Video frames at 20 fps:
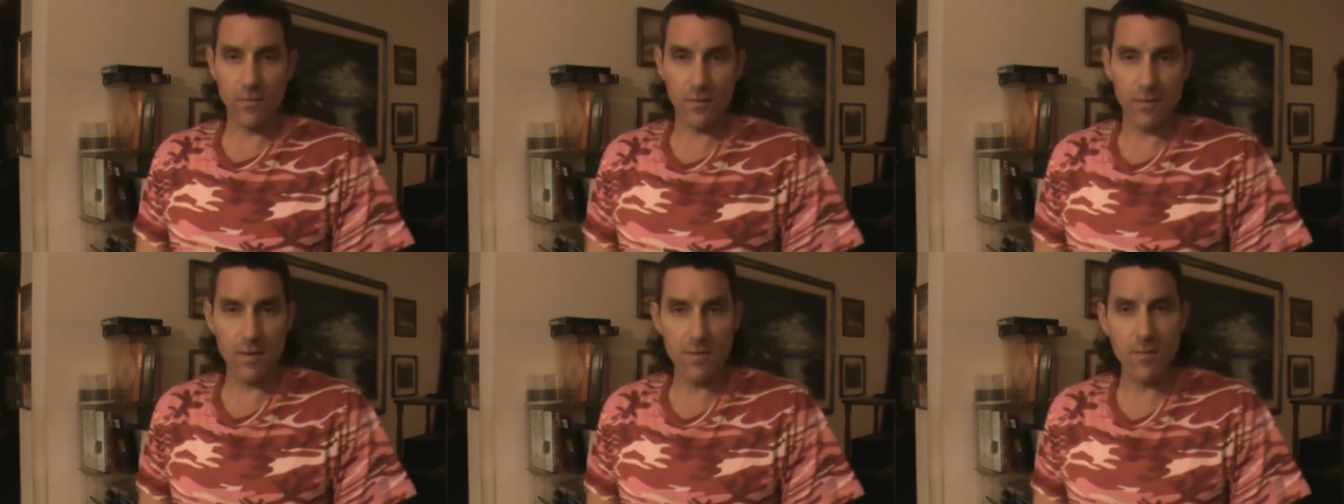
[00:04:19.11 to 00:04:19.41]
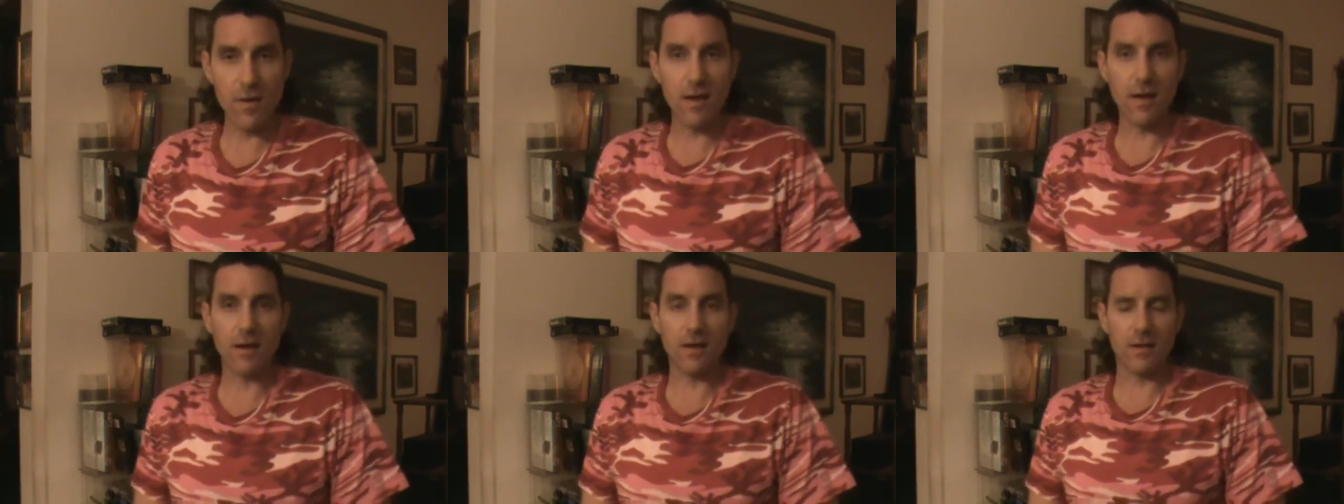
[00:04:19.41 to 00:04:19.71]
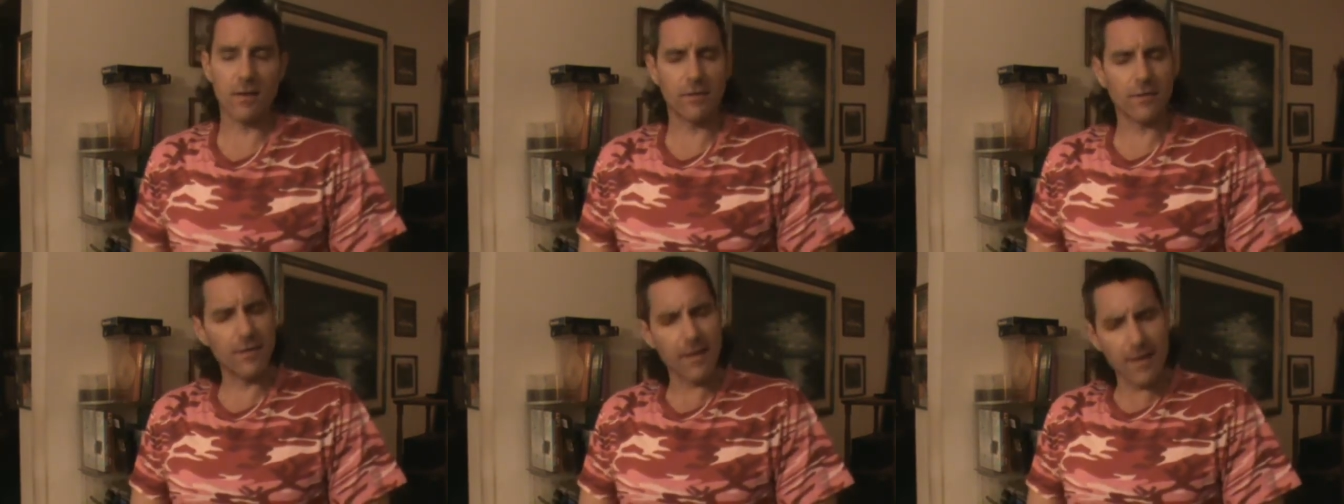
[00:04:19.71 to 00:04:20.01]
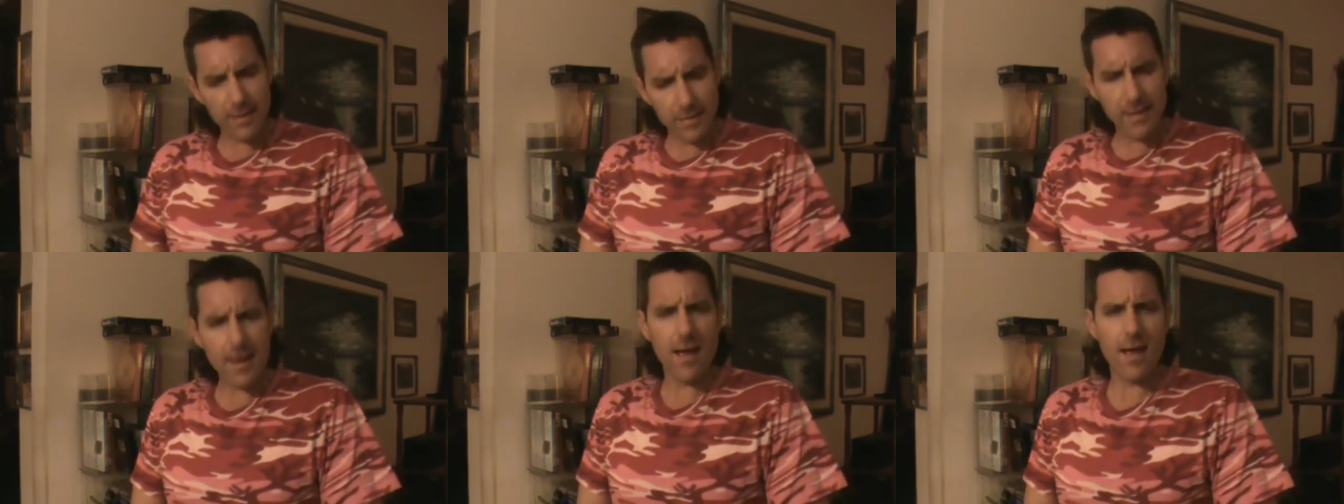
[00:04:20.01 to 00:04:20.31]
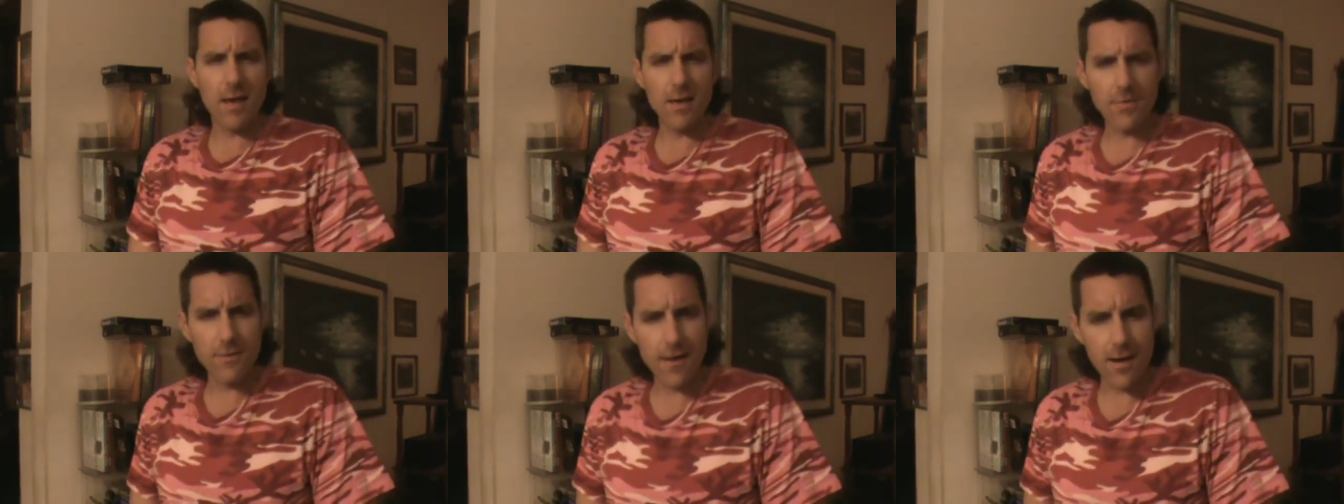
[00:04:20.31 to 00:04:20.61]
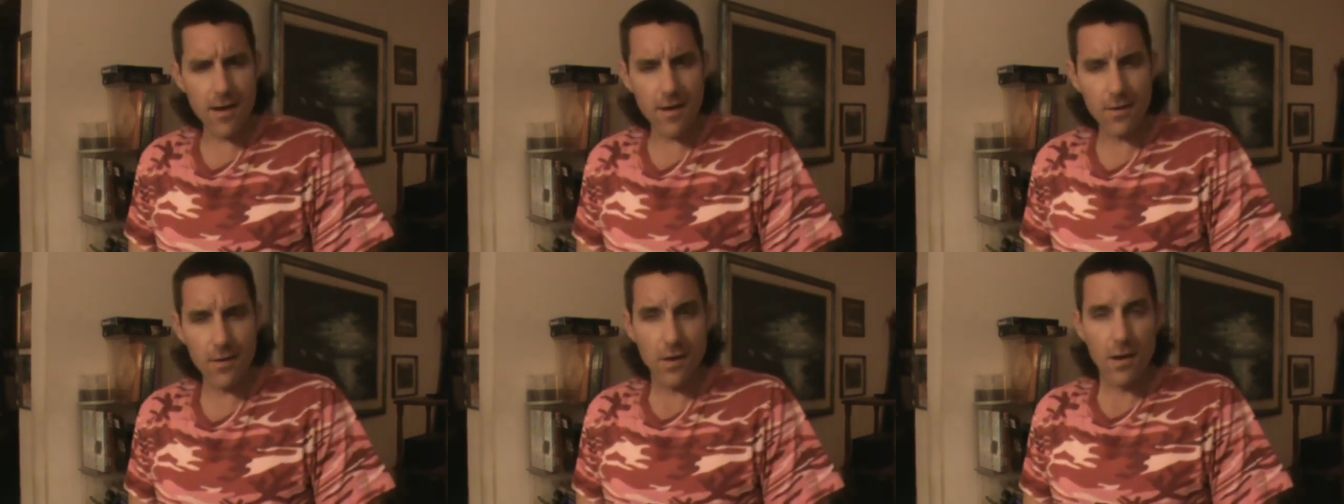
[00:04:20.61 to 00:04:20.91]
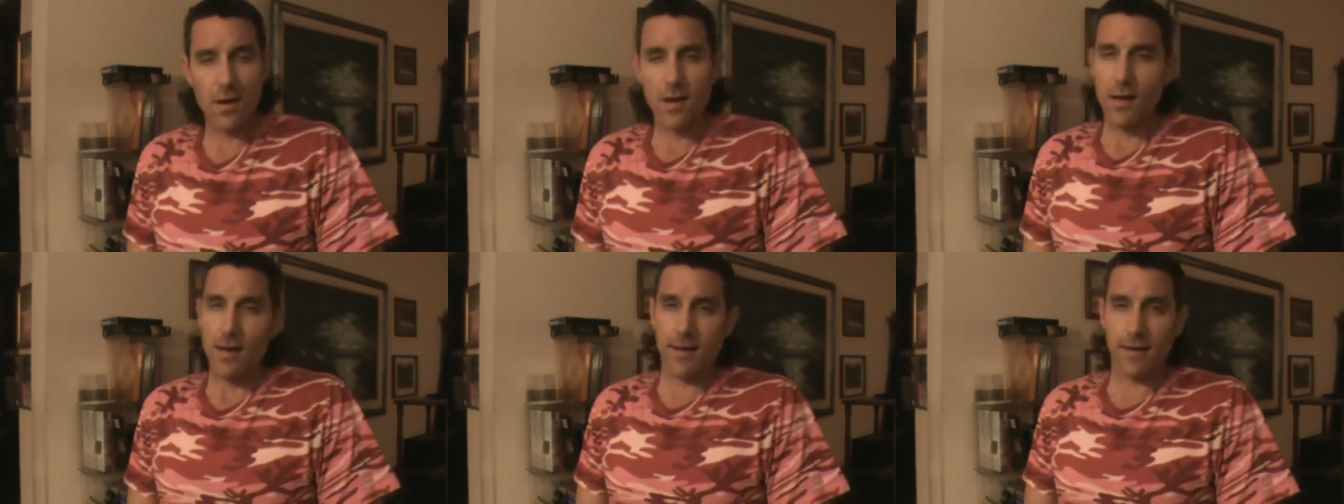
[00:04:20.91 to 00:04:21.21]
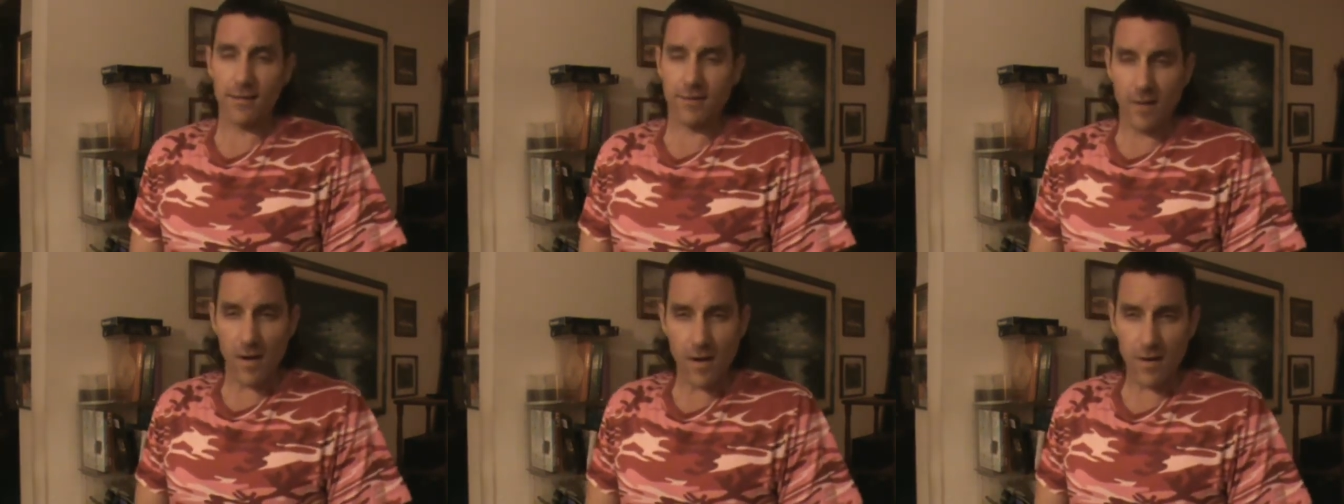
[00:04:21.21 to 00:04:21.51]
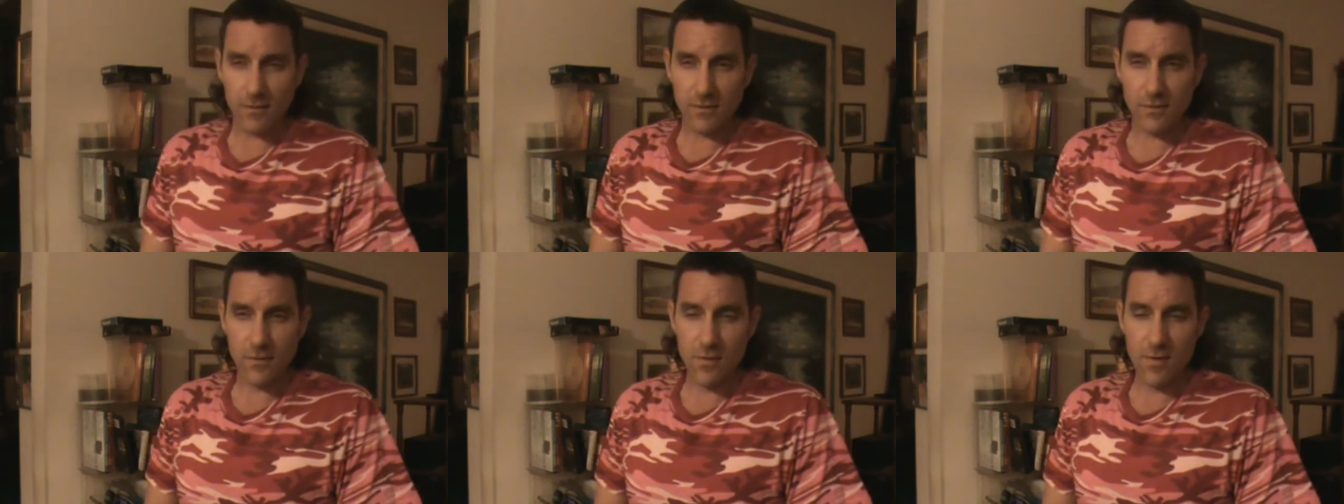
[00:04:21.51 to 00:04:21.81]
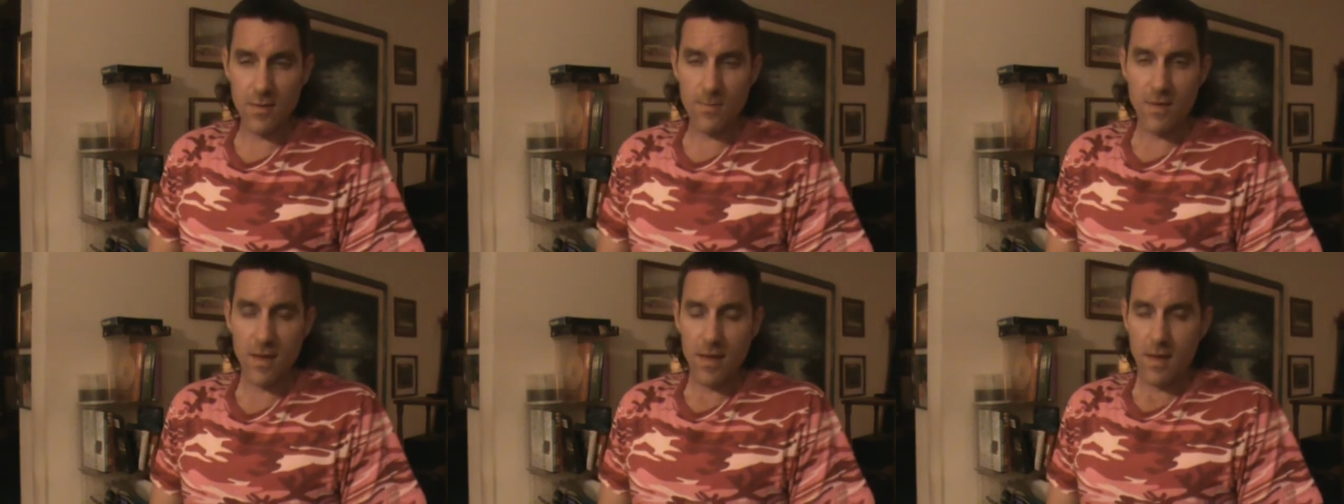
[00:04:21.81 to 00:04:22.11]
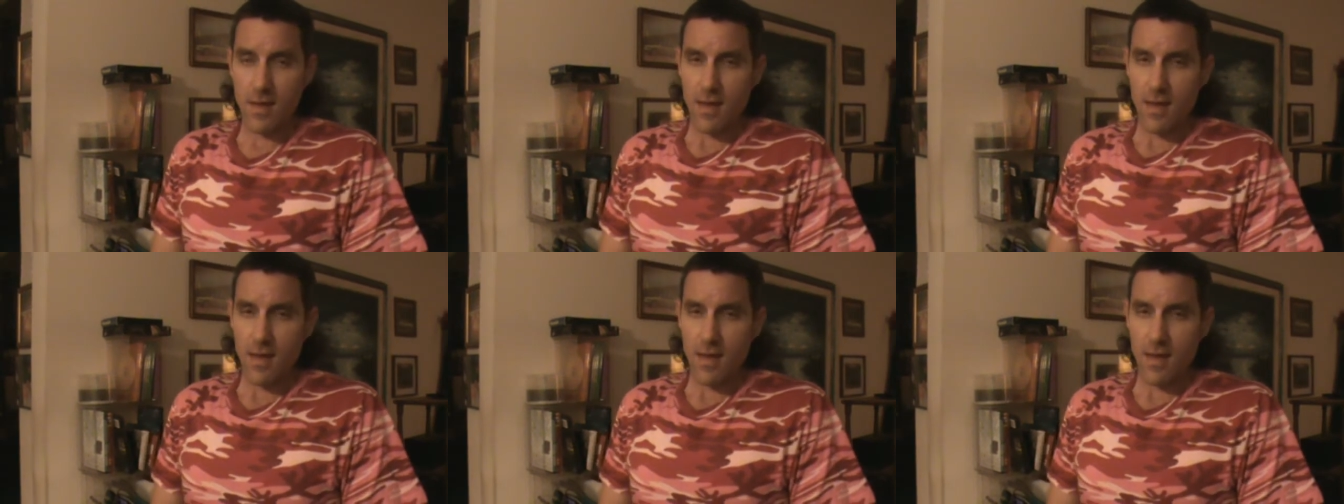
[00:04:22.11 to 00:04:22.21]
somebody to sit down there and talk to him